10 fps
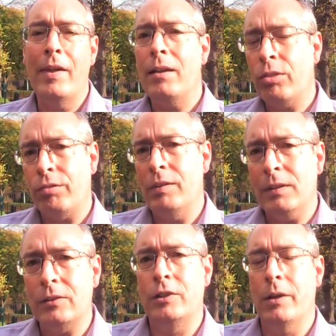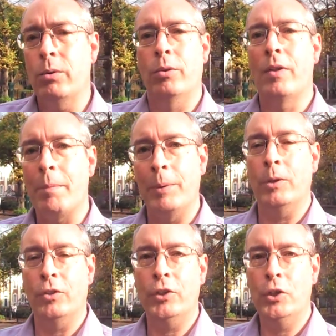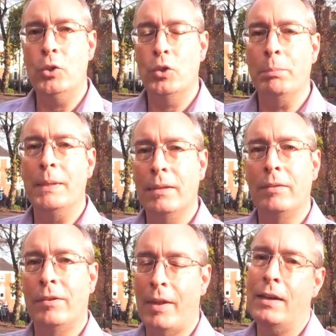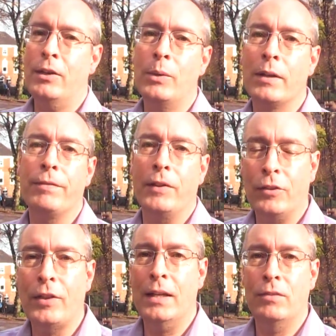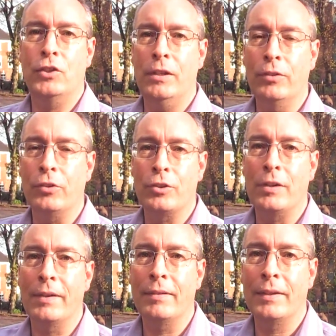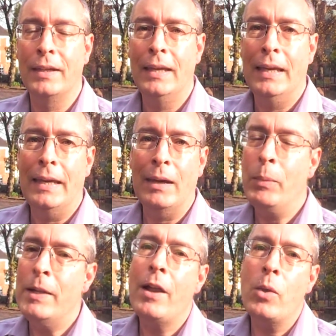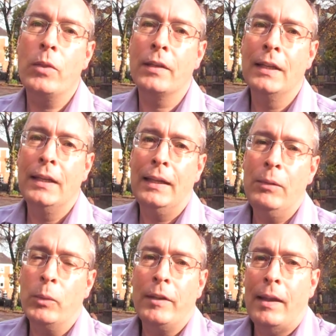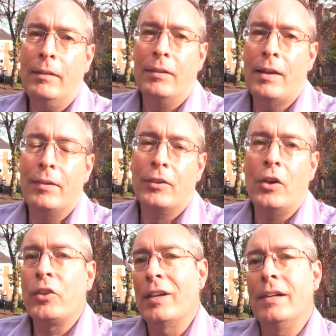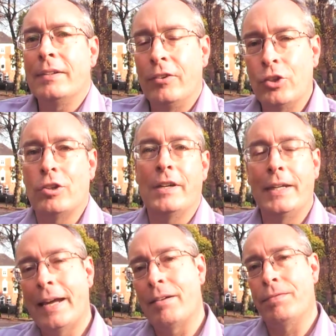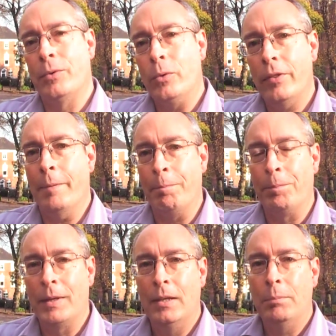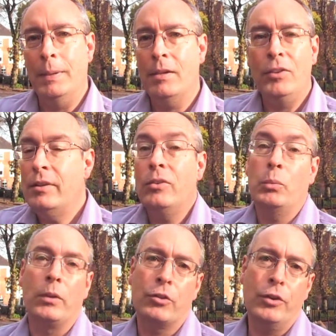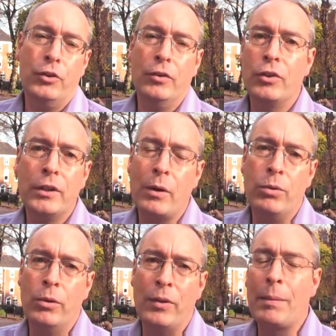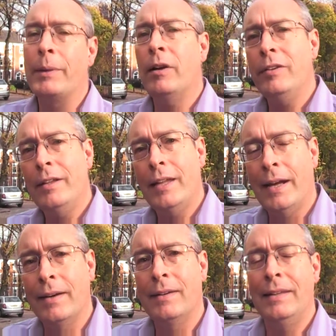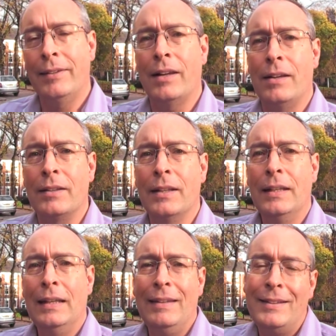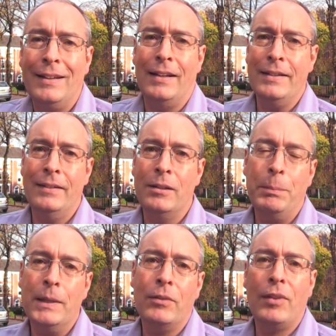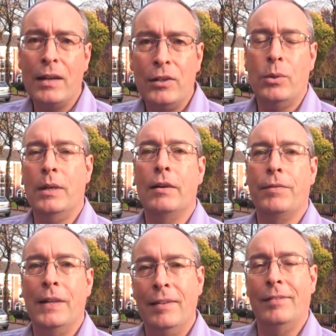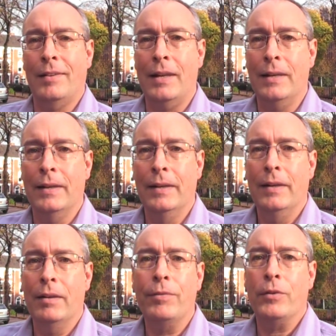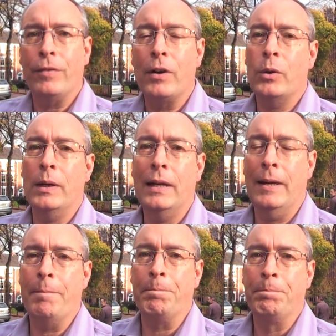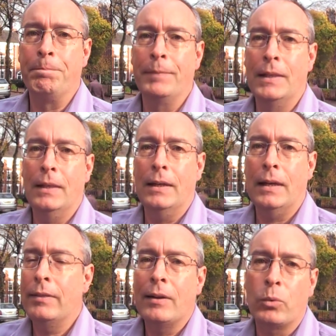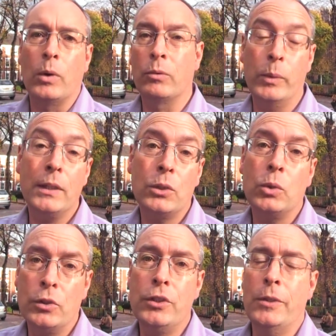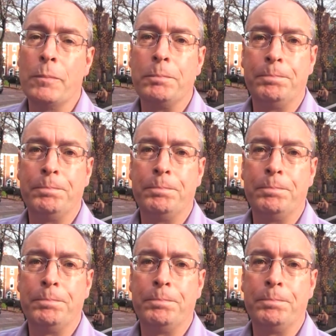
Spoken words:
They are thrilled to go through that persecution because they're doing it for the sake of Jesus Christ. And we know that in one sense, God's heart is crying out for them, because he doesn't want Christians to go through that. But on the other hand, his heart is delighted because they are doing it for his sake and for following him. And that's what we're called to do.